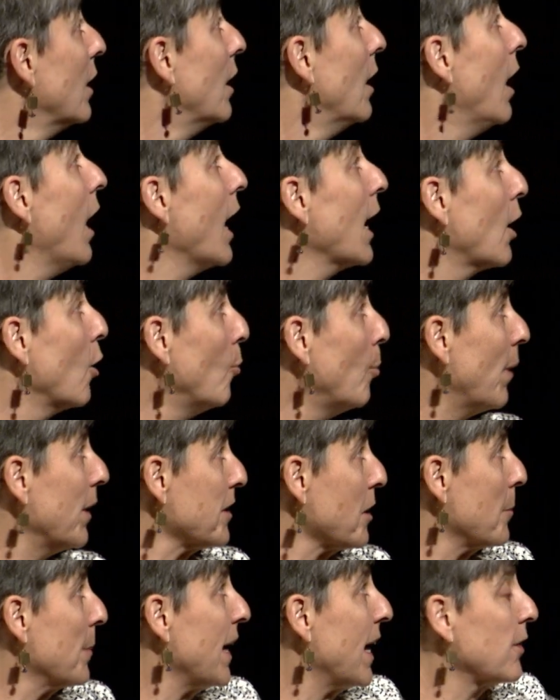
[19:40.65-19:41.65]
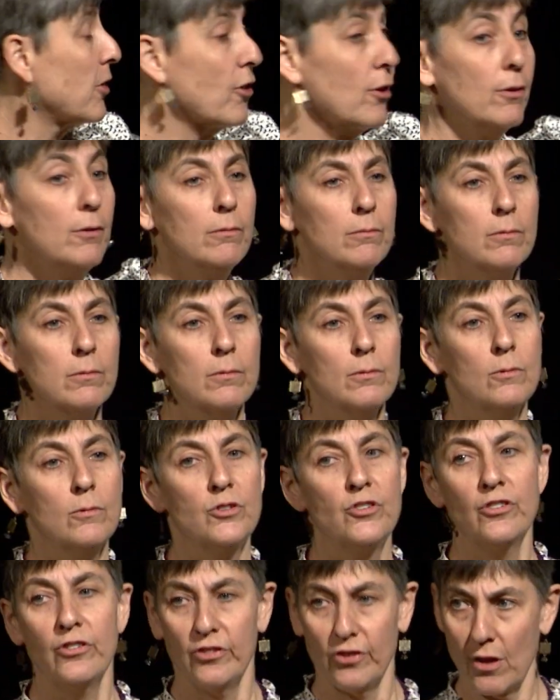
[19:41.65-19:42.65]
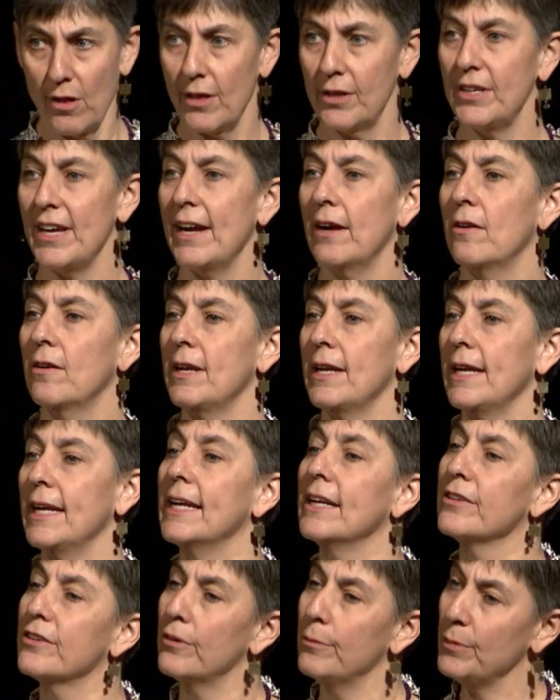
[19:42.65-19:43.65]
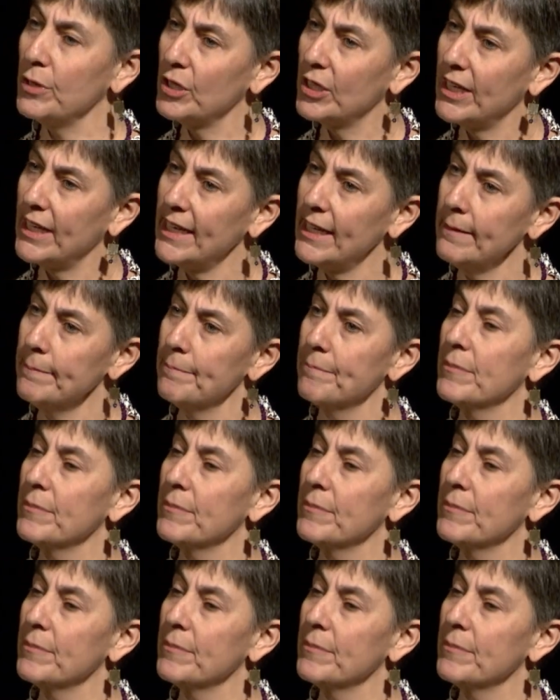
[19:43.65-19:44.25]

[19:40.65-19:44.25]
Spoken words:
Acompañamiento, which is solidarity in community,